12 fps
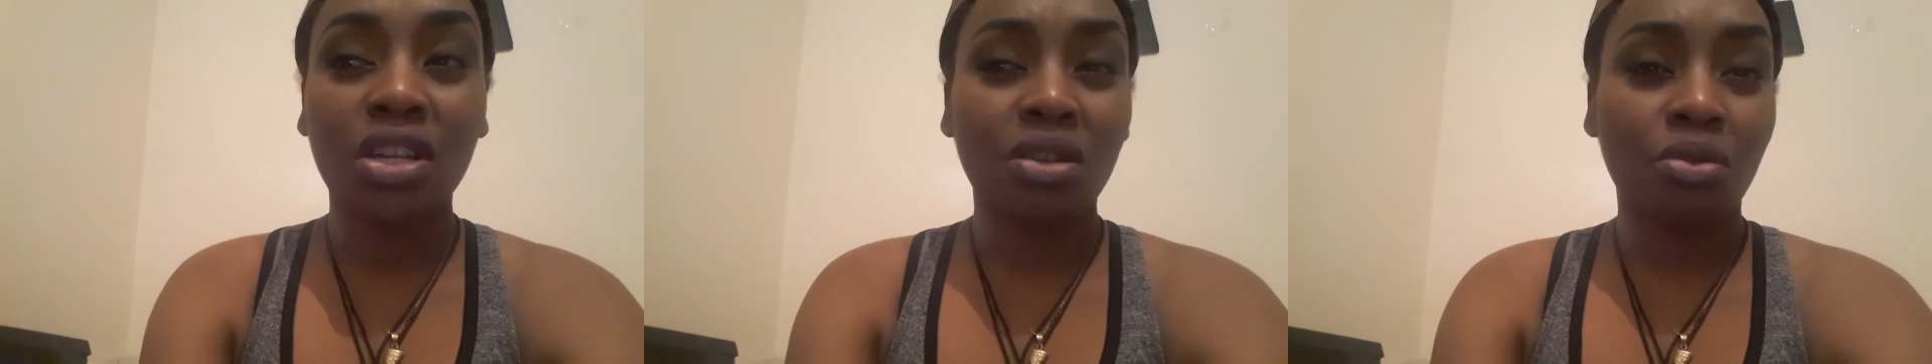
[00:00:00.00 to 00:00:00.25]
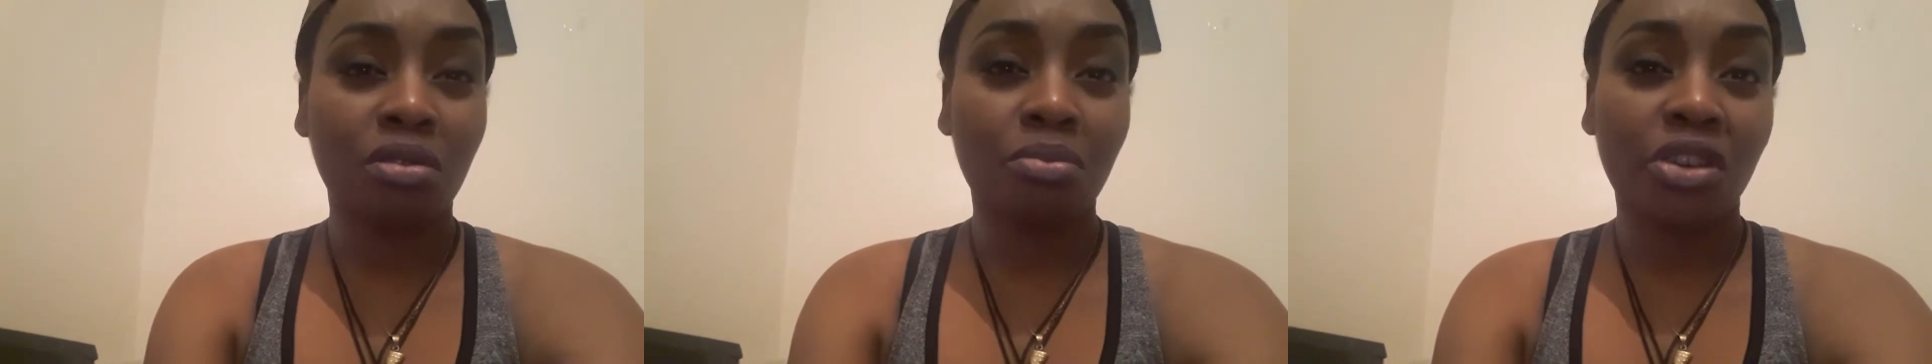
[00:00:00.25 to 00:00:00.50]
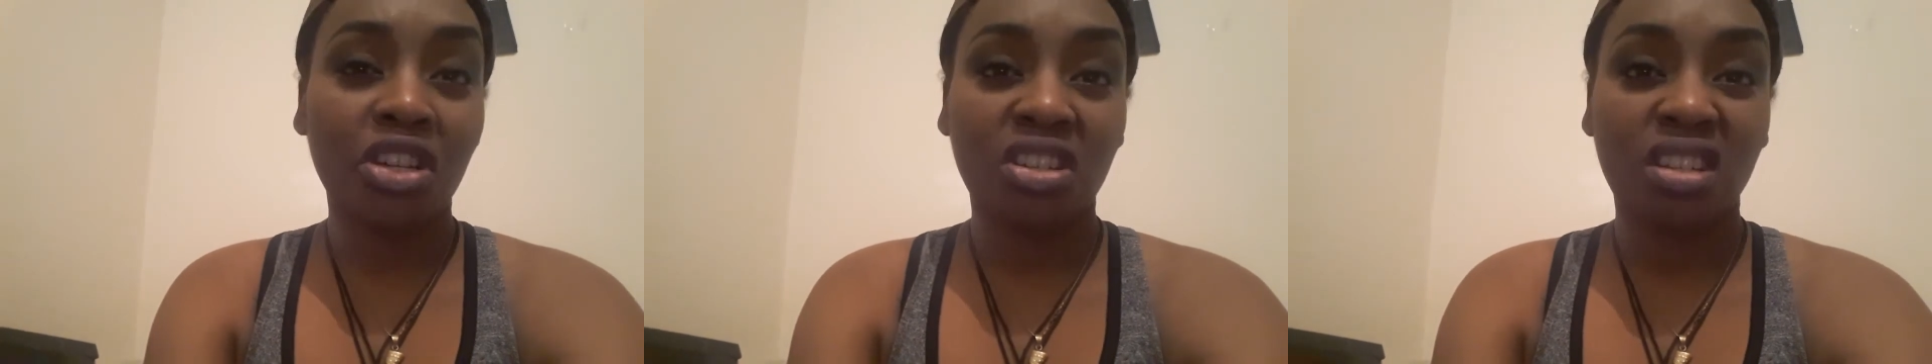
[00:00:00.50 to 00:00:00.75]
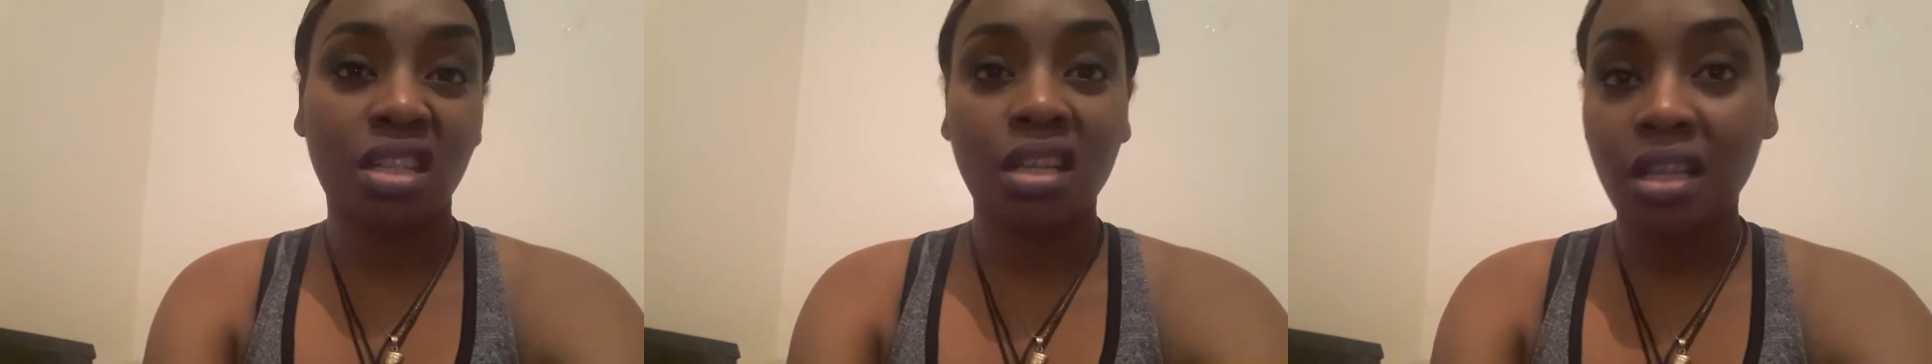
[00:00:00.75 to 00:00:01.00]
you don't want to
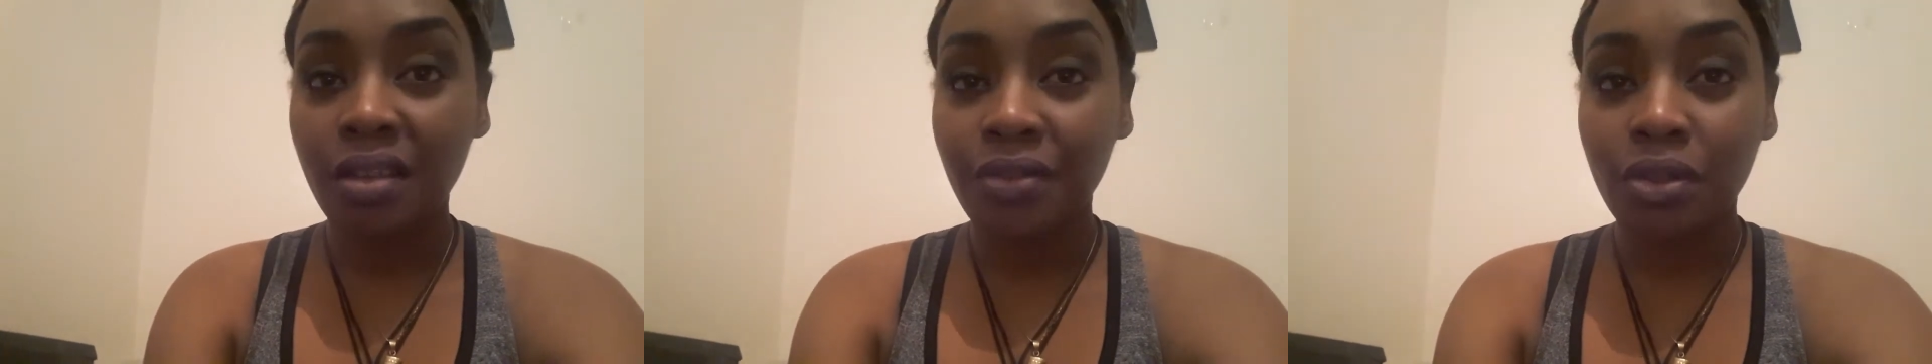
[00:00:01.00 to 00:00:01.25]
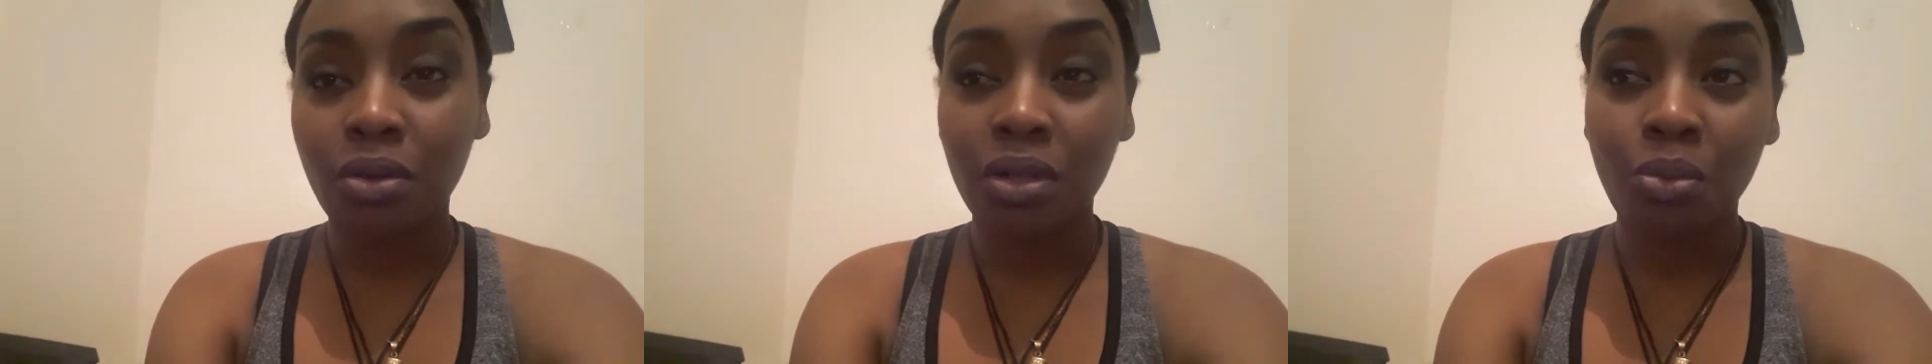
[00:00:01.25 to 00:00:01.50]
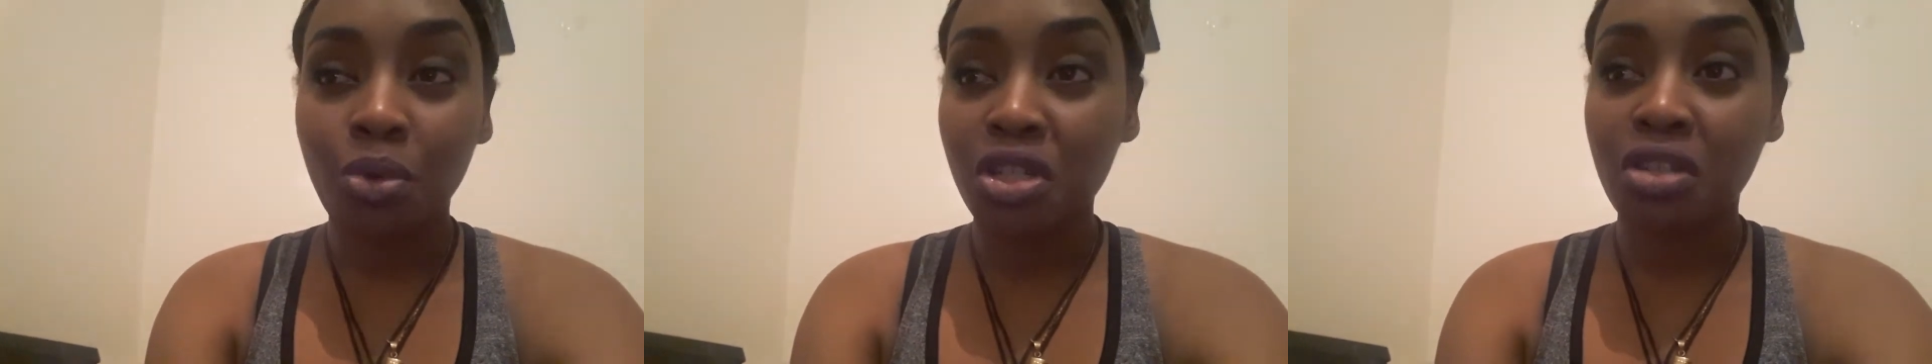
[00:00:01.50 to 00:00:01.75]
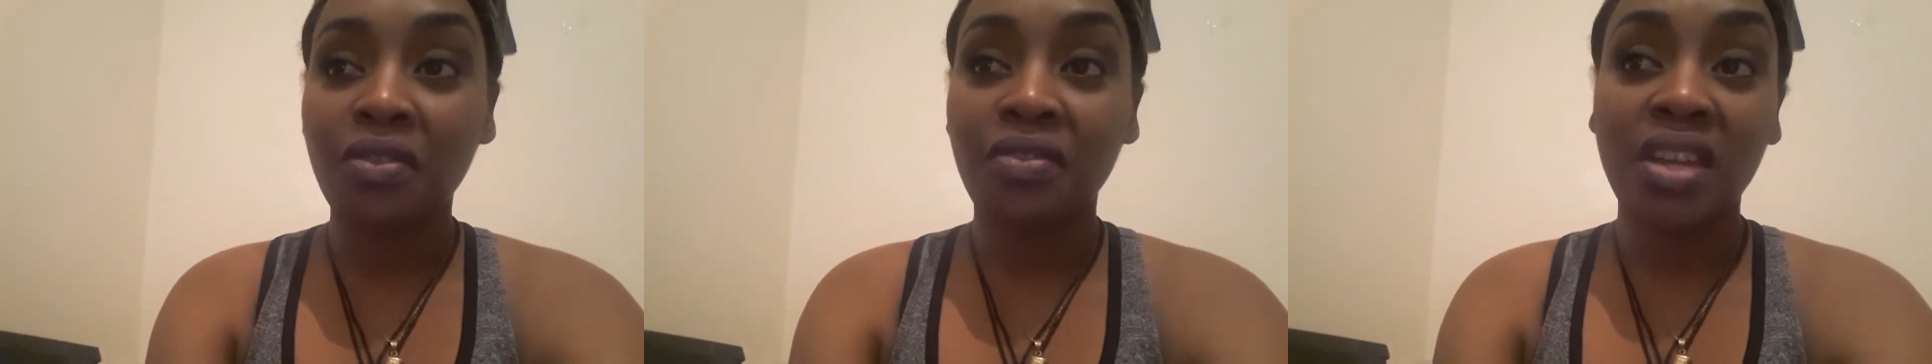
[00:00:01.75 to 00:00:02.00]
brush your teeth, you don't want to
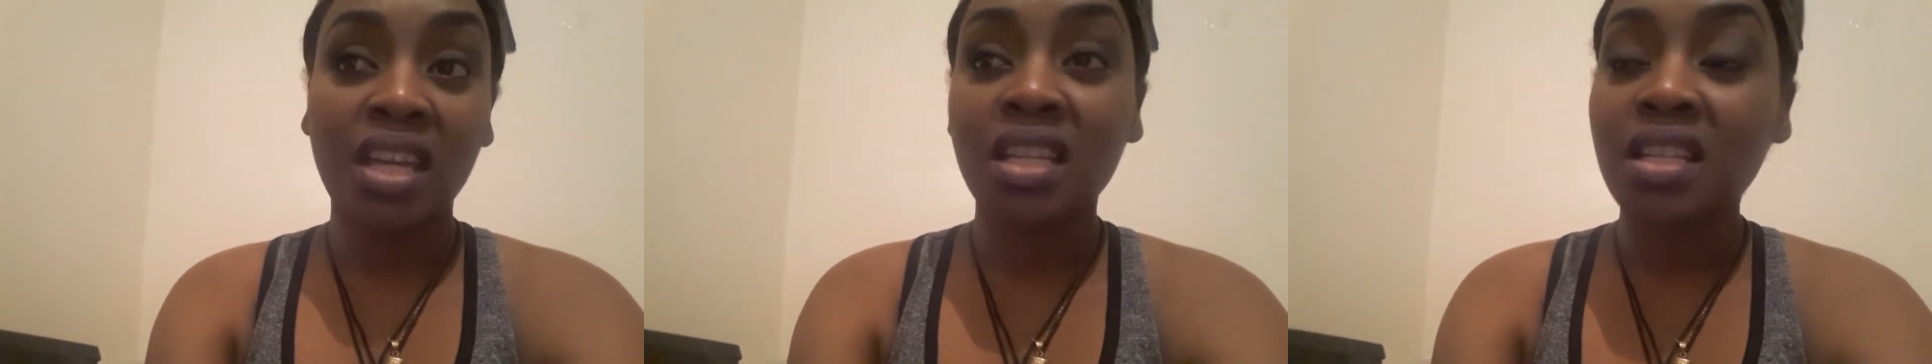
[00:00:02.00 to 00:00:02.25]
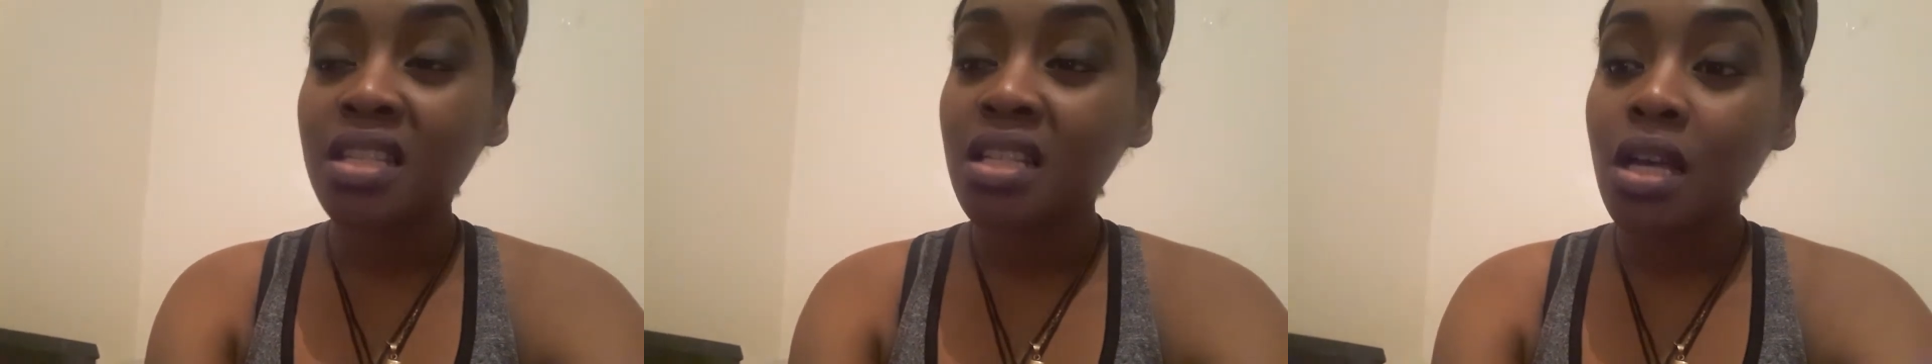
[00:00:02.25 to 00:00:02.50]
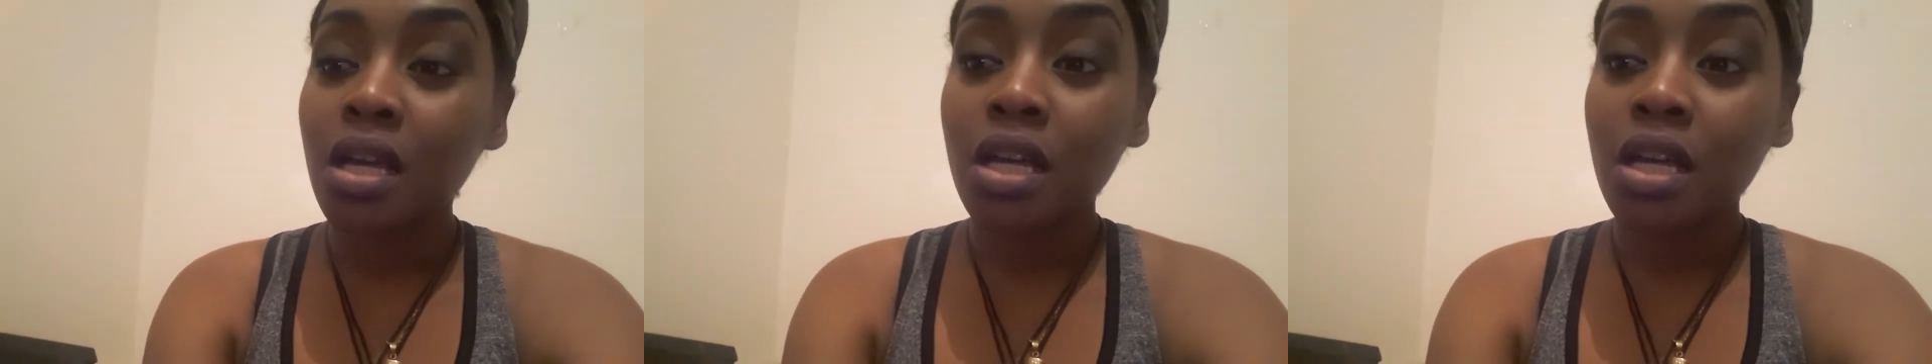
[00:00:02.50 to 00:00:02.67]
wash your face,